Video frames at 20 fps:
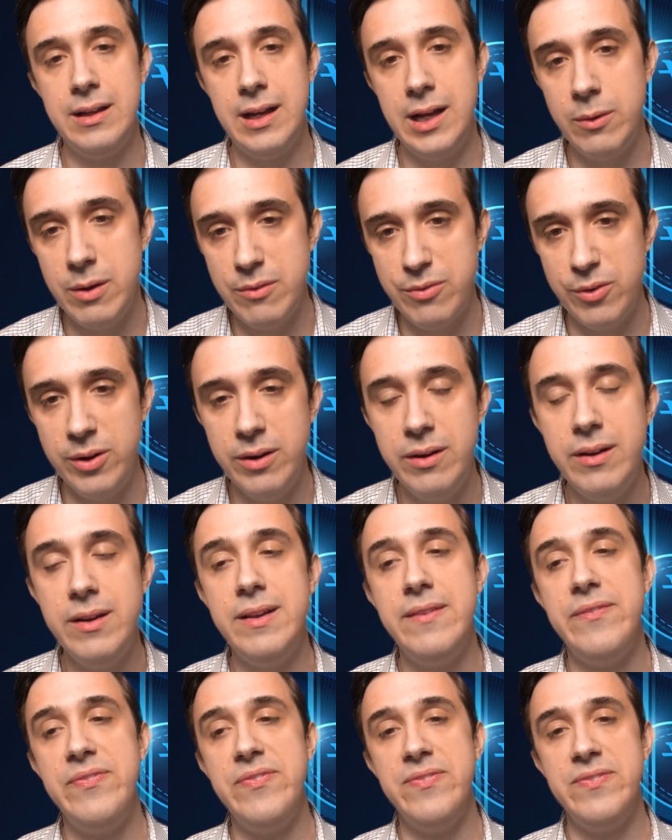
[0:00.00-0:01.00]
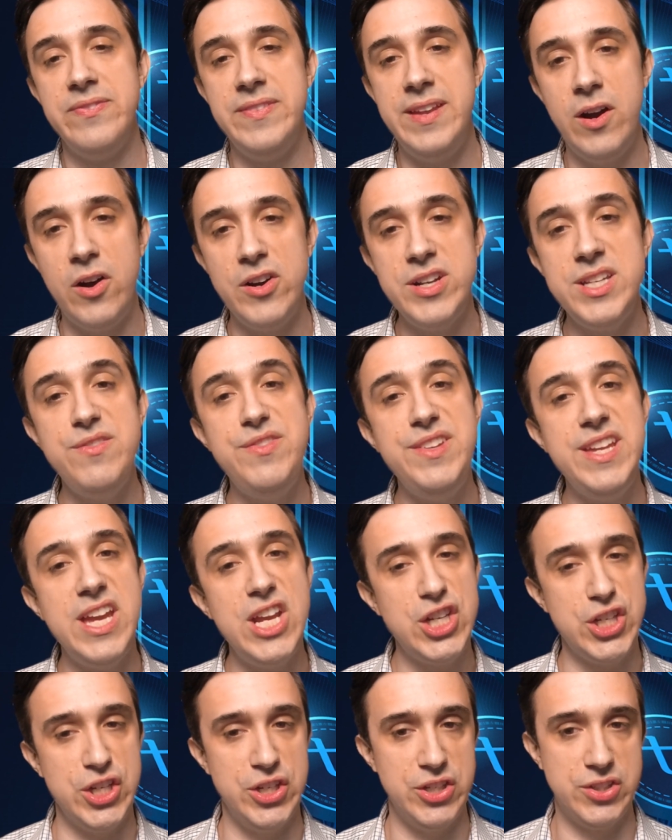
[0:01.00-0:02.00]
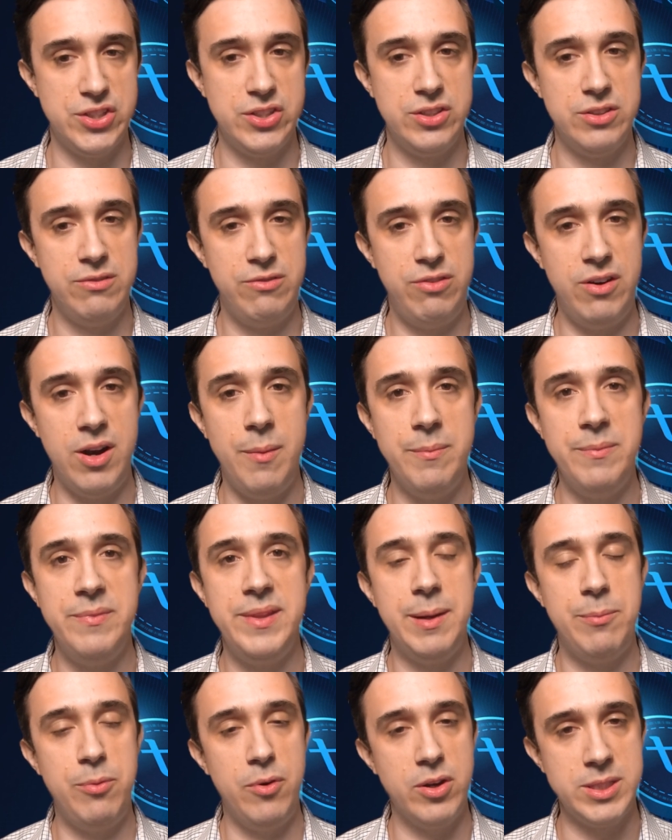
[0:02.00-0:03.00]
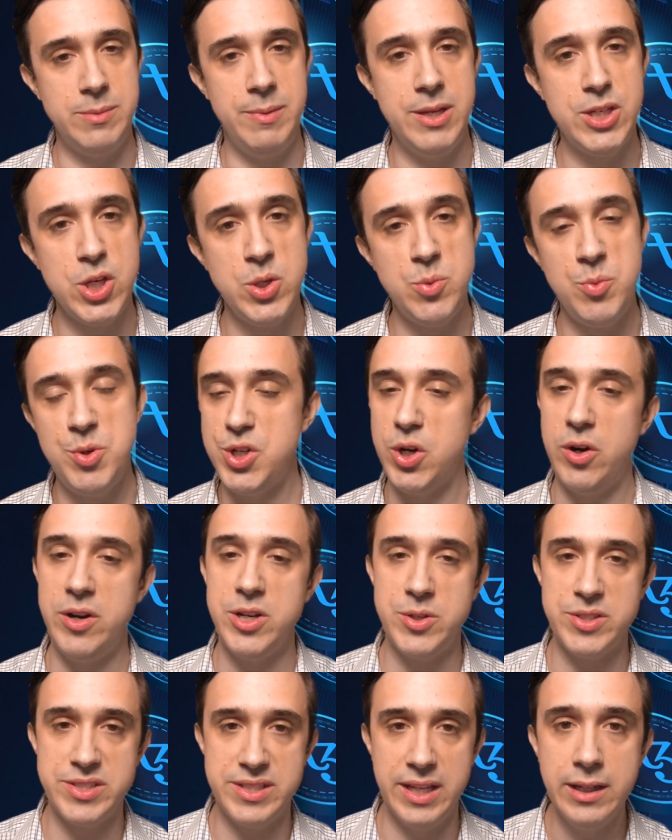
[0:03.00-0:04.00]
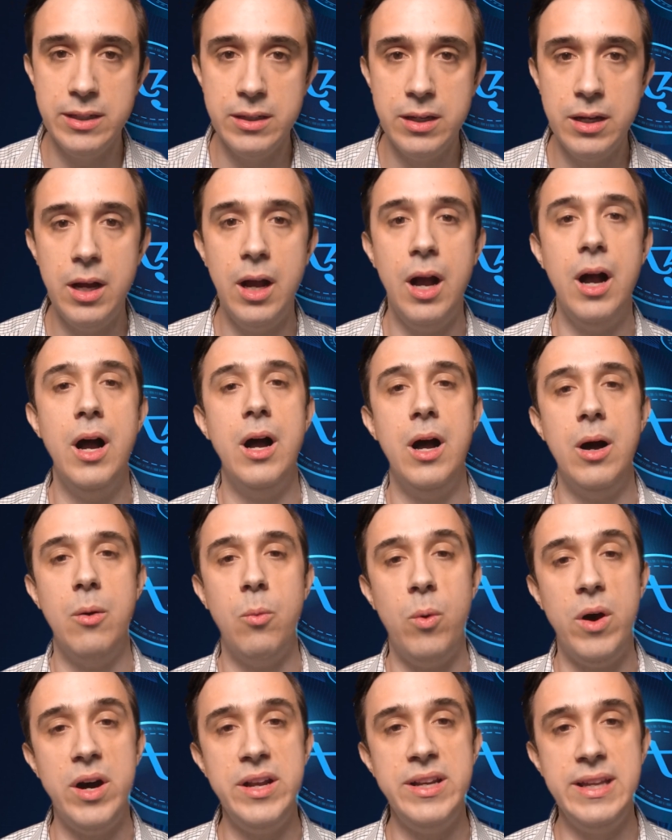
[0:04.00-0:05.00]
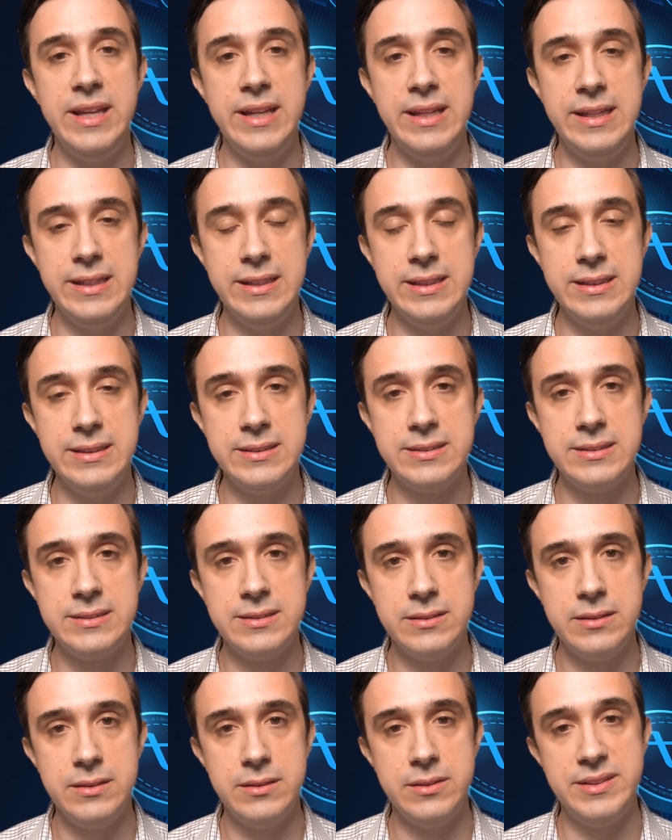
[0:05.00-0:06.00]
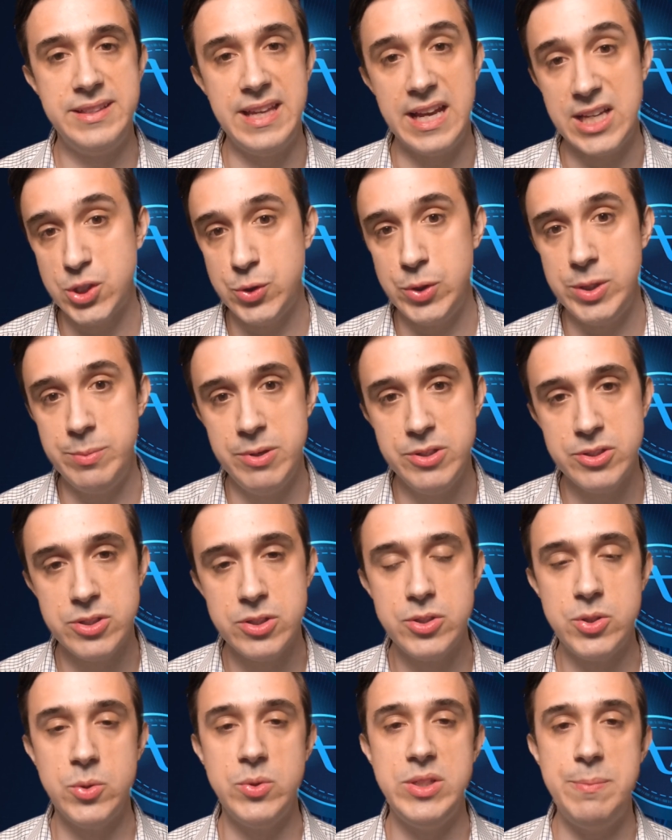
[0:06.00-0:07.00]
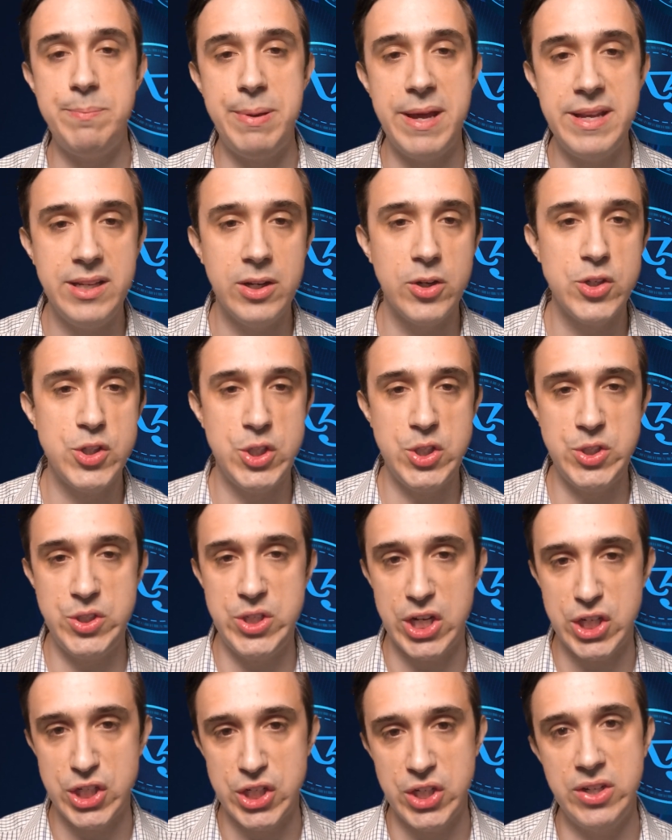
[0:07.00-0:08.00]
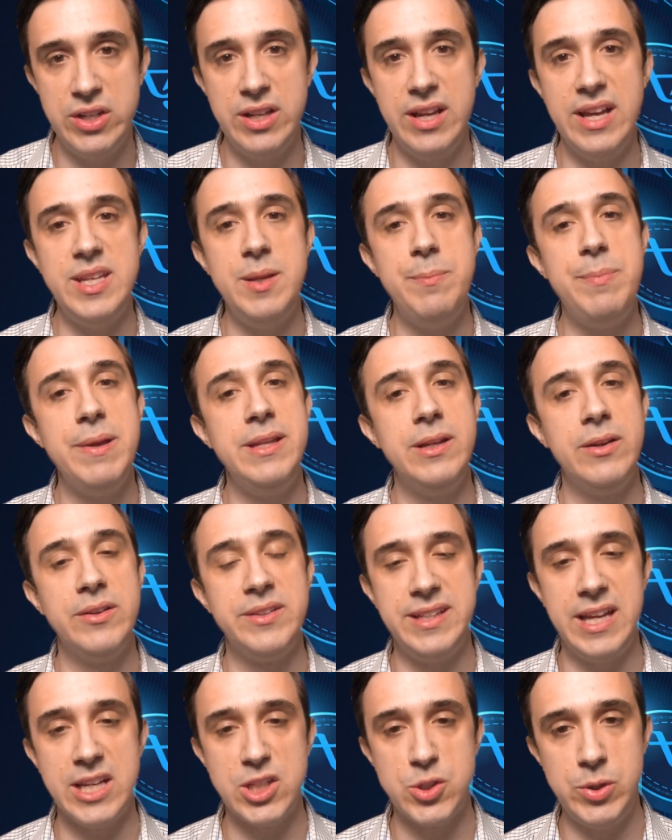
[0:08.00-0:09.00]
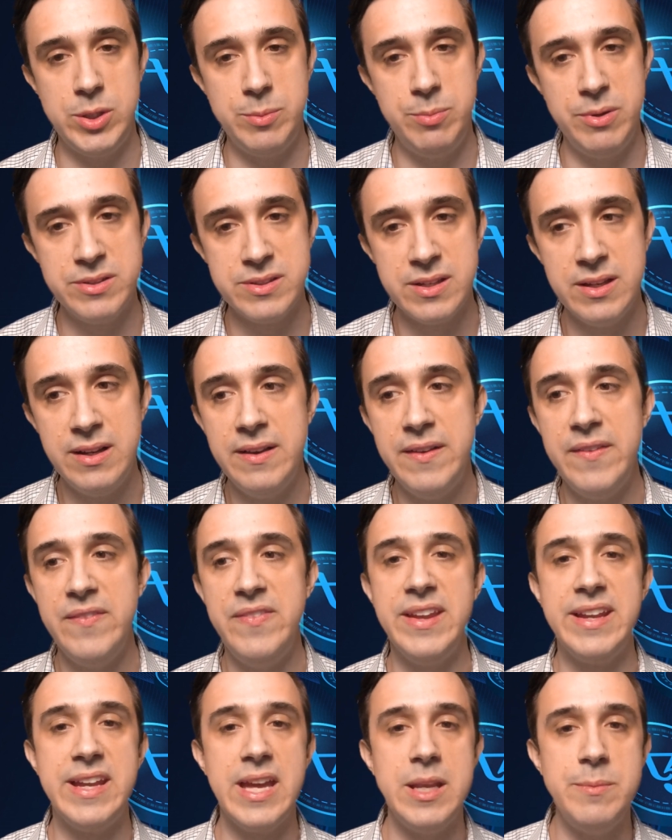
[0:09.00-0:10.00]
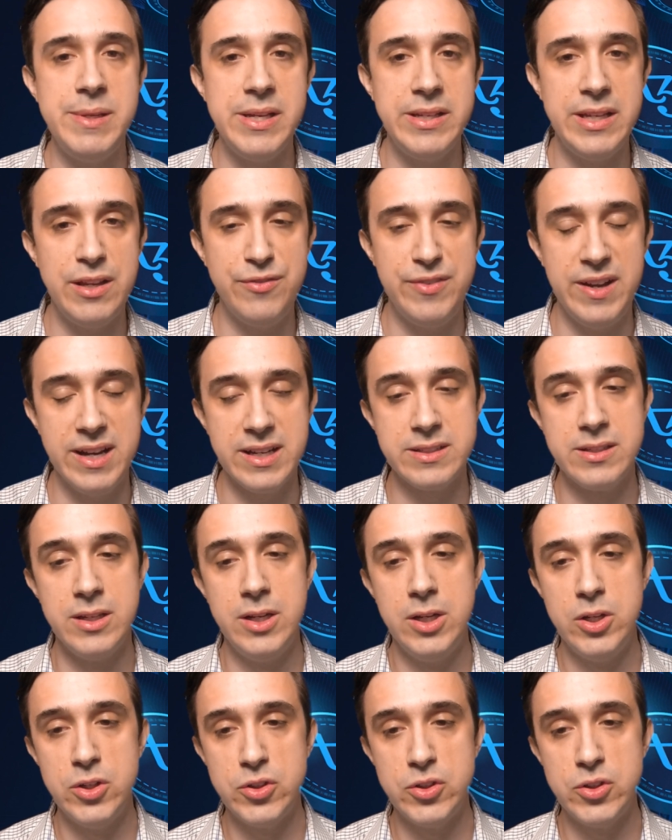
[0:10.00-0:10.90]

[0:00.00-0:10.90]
However, there are deviations from that approximation which are interesting. One is tax treatment. So depending on jurisdiction and depending on tax treatment, there can be an effect.